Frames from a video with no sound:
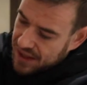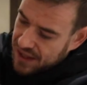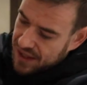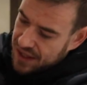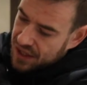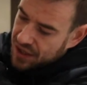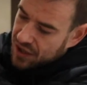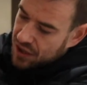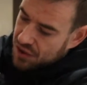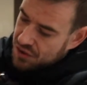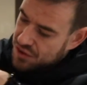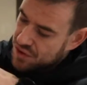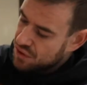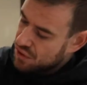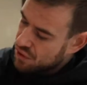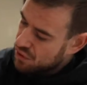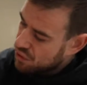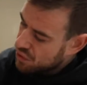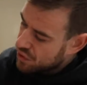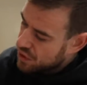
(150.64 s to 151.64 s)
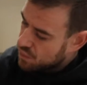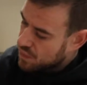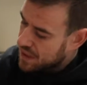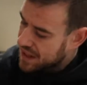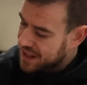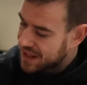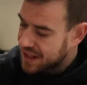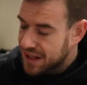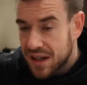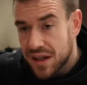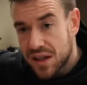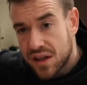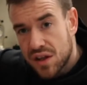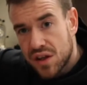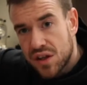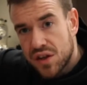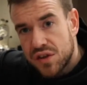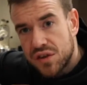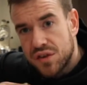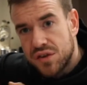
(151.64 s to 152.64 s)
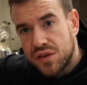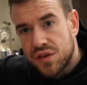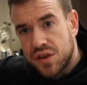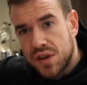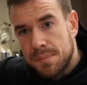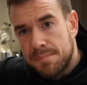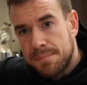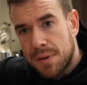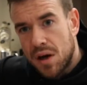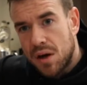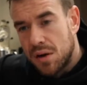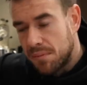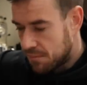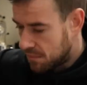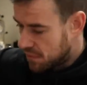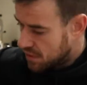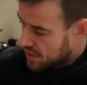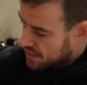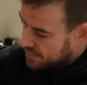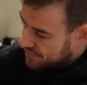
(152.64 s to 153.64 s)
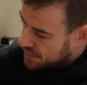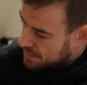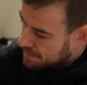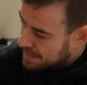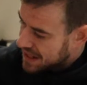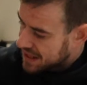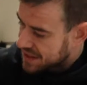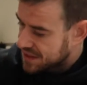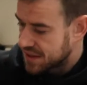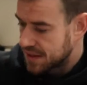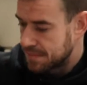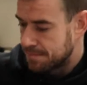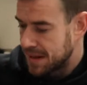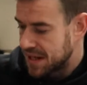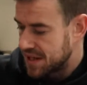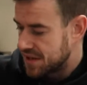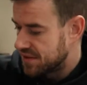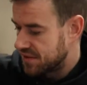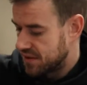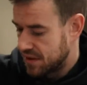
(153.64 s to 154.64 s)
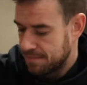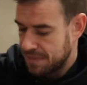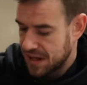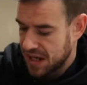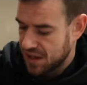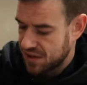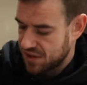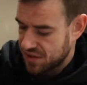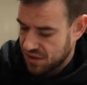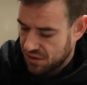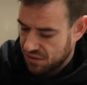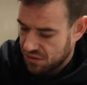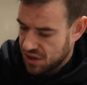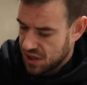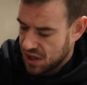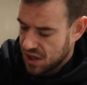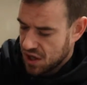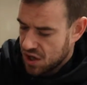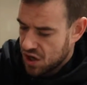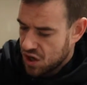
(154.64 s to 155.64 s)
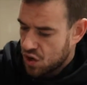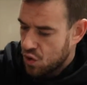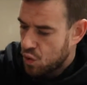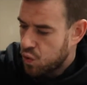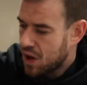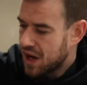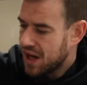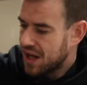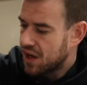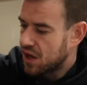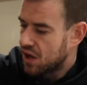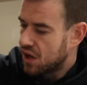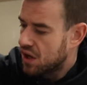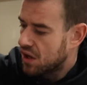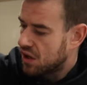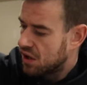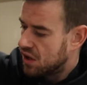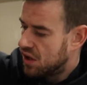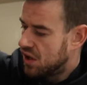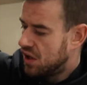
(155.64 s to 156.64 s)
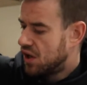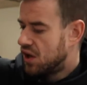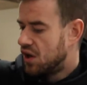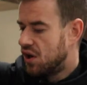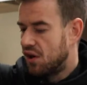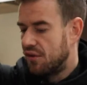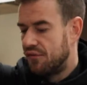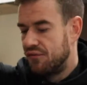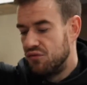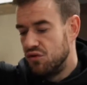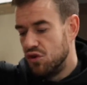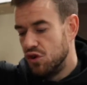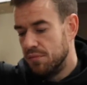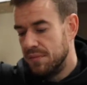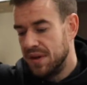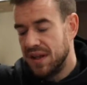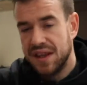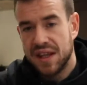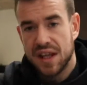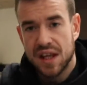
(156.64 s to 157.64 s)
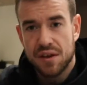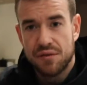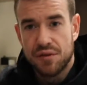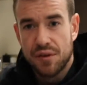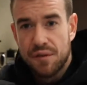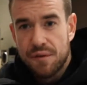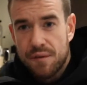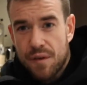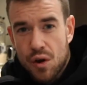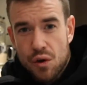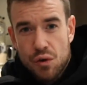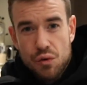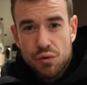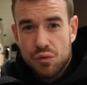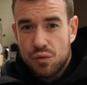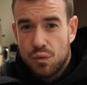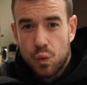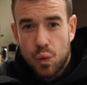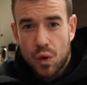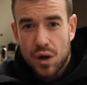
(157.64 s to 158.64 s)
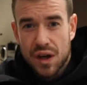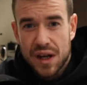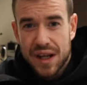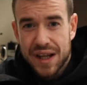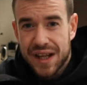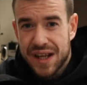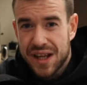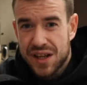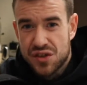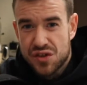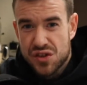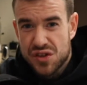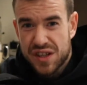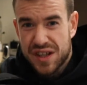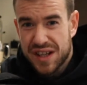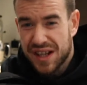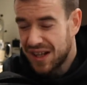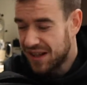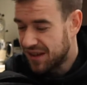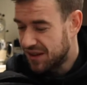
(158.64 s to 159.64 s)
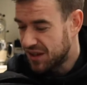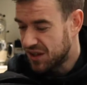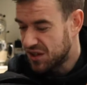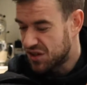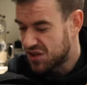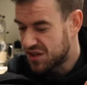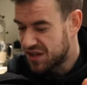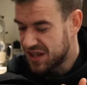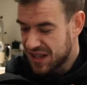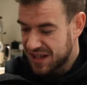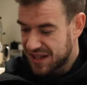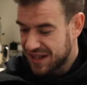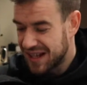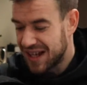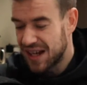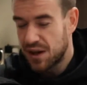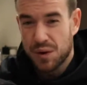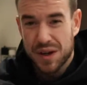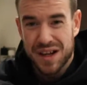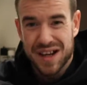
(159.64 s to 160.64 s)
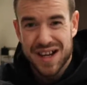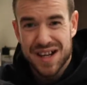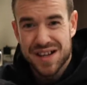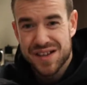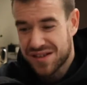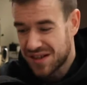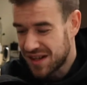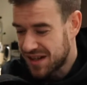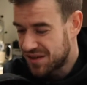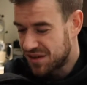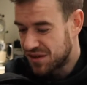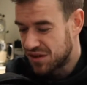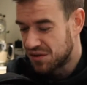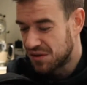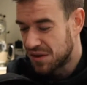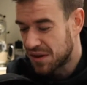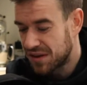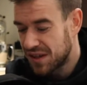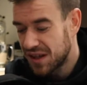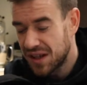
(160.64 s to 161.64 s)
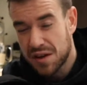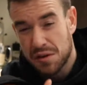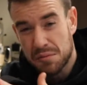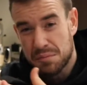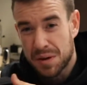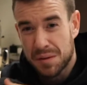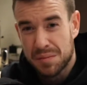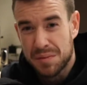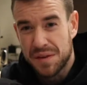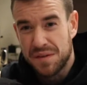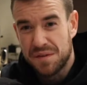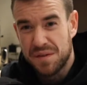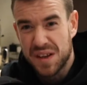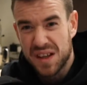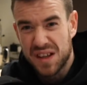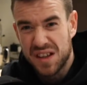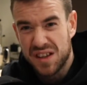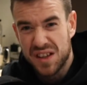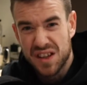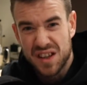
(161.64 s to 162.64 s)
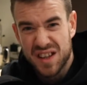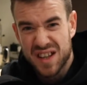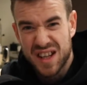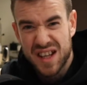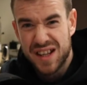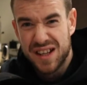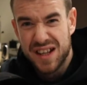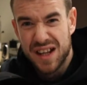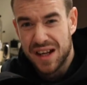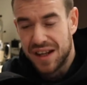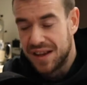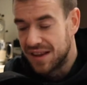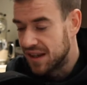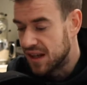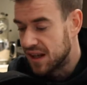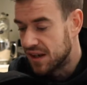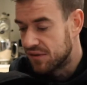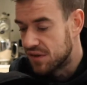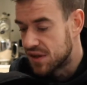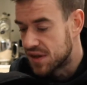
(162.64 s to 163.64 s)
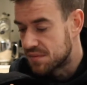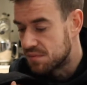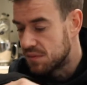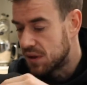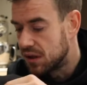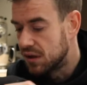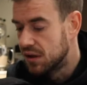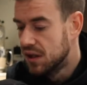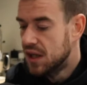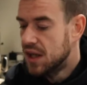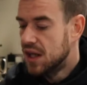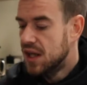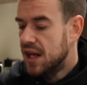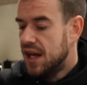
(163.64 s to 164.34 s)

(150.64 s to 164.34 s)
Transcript: and it goes all the way to the bottom of the bag, to the base of the bag, so quite a lot of room in there for phone, wallet, and just gear that you just need to get quick access to. I think it would probably fit your Kindle in there as well.